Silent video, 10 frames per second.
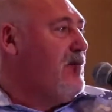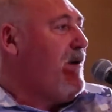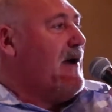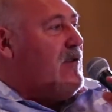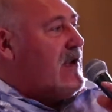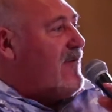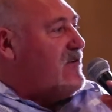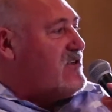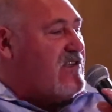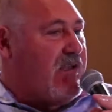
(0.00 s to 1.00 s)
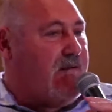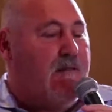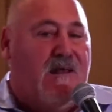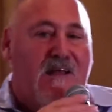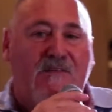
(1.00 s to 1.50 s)
that the Bible had ever
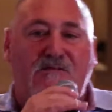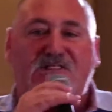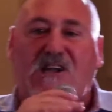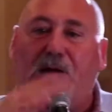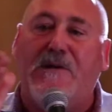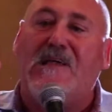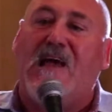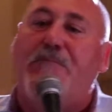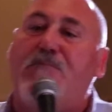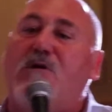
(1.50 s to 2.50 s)
seen there's coming a